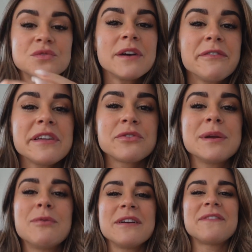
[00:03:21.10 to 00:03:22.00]
there's roughly
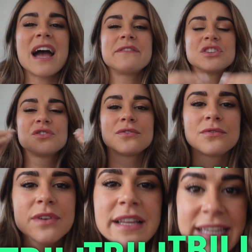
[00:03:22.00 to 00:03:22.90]
three point five
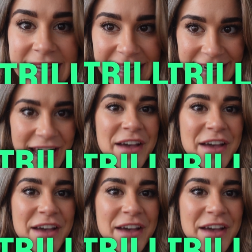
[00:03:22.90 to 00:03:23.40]
trillion